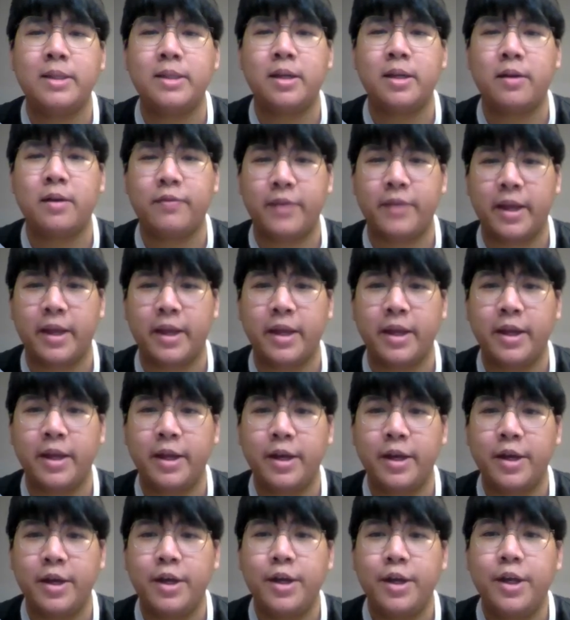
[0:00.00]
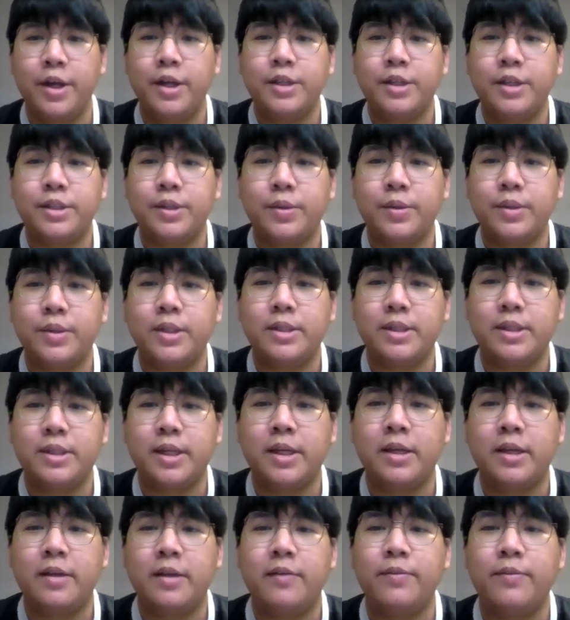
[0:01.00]
of A. So this says
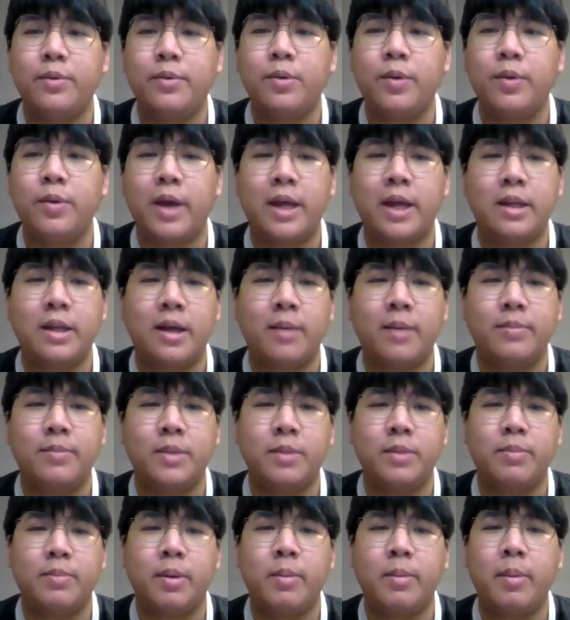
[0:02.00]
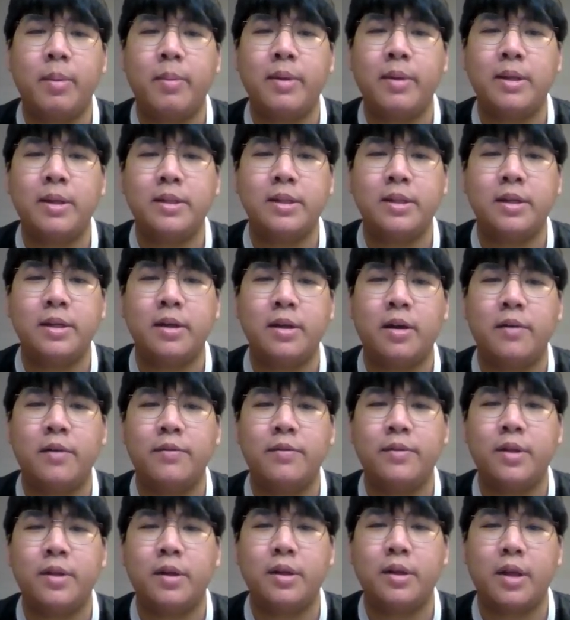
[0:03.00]
if you add up the probability of
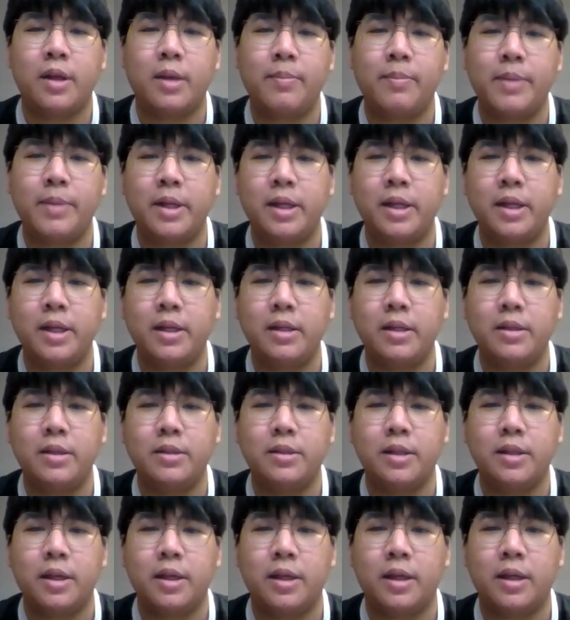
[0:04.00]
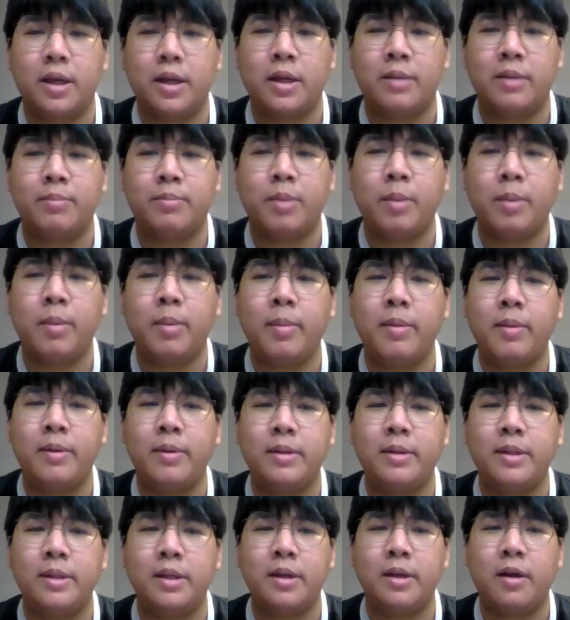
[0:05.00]
not happening and
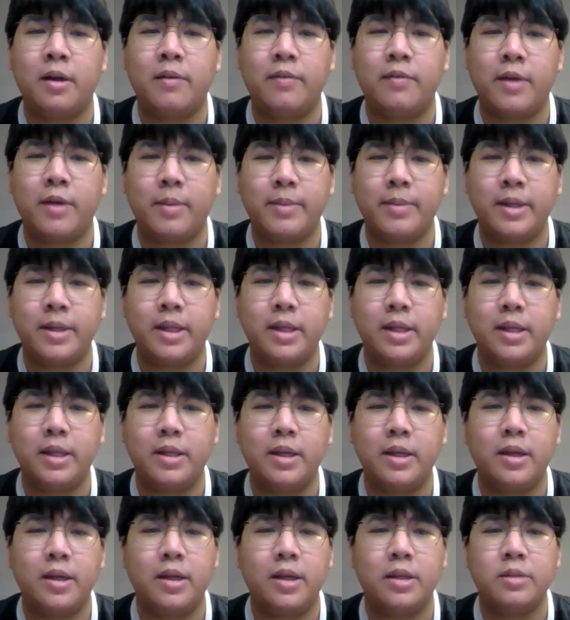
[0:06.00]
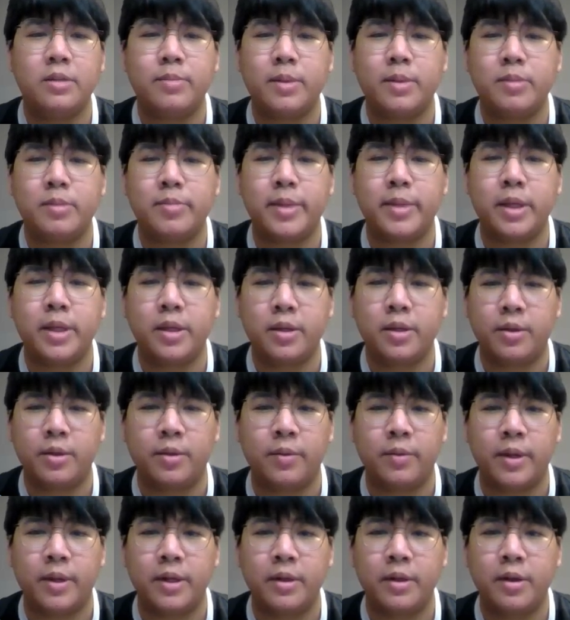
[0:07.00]
probability of happening, it must be equal
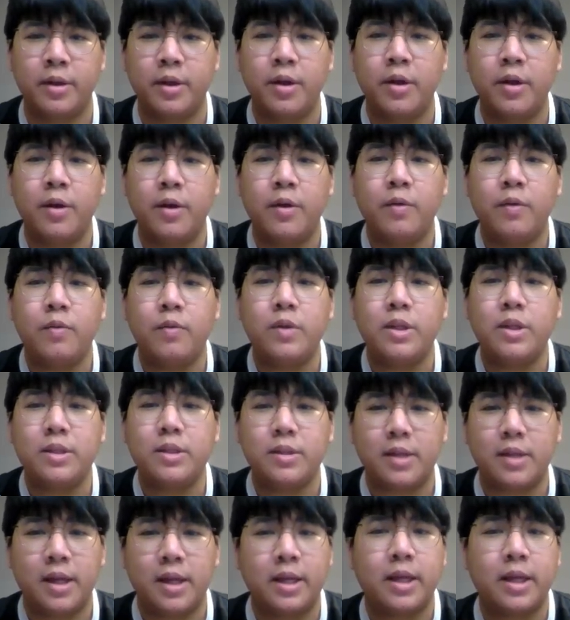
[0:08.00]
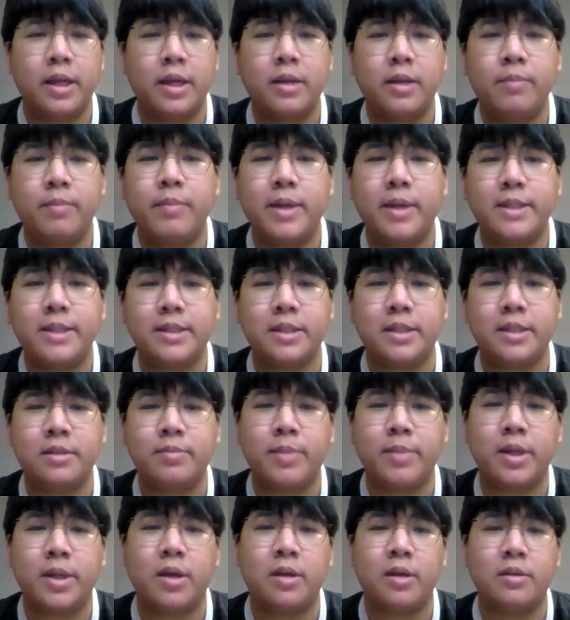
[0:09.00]
1, which again makes sense
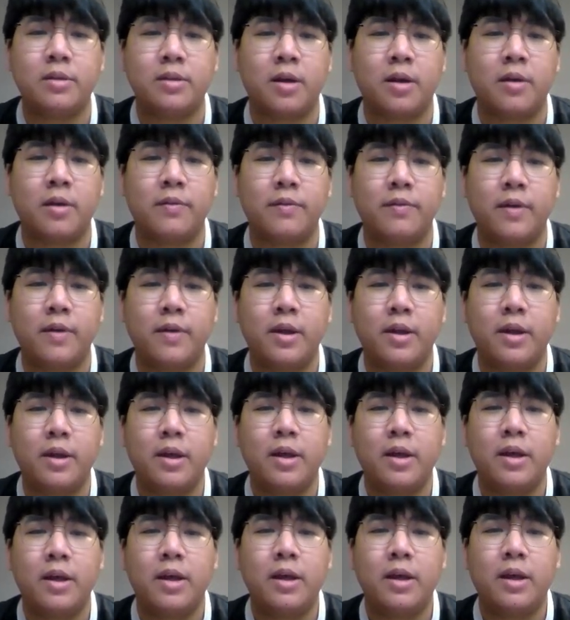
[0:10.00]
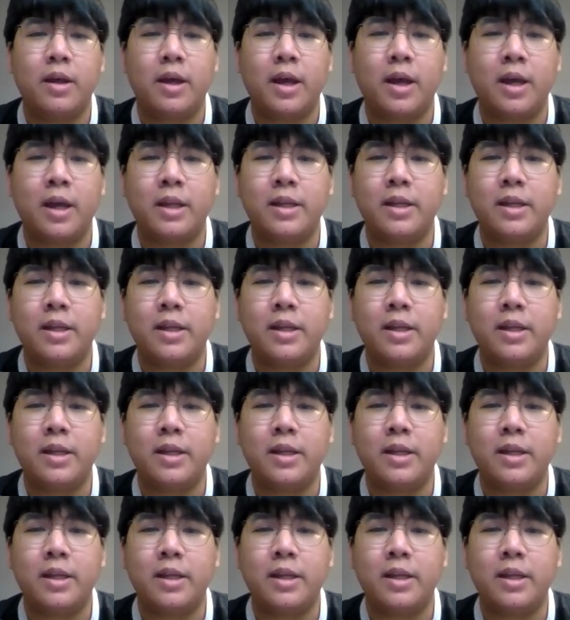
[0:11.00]
because of any